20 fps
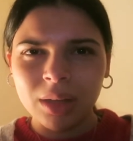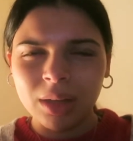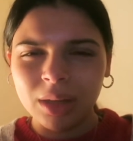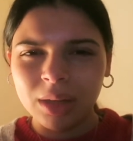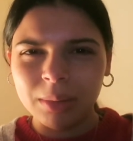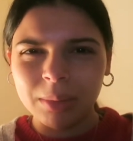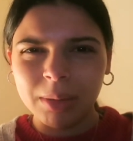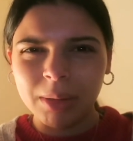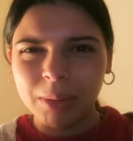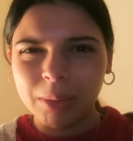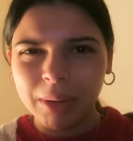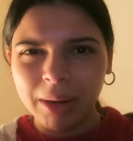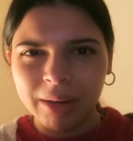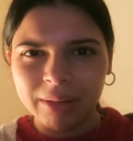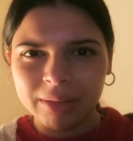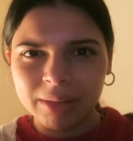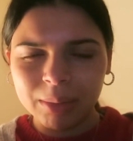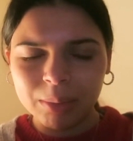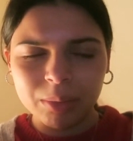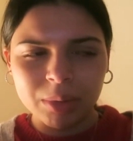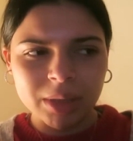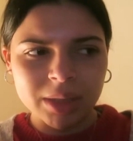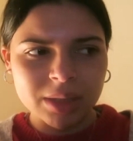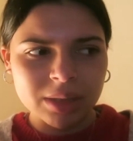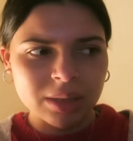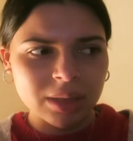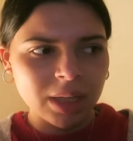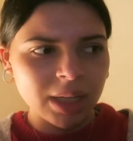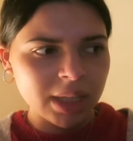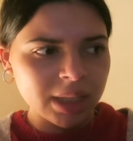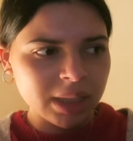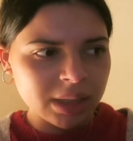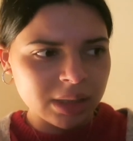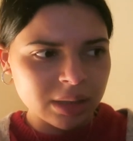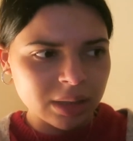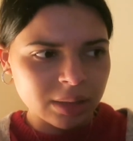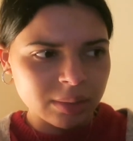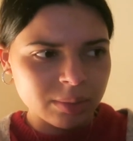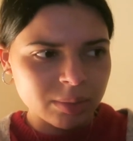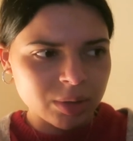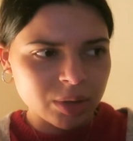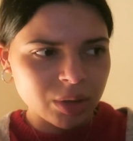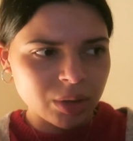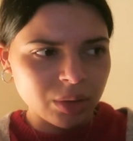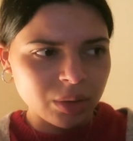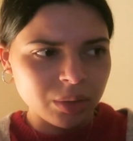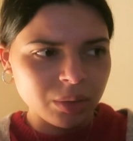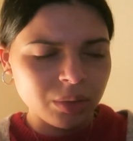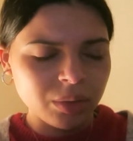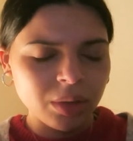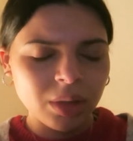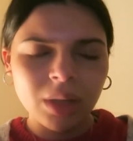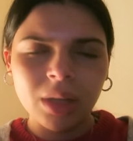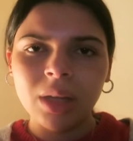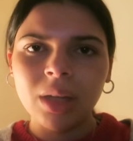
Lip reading: going to be wearing in Bristol anytime soon.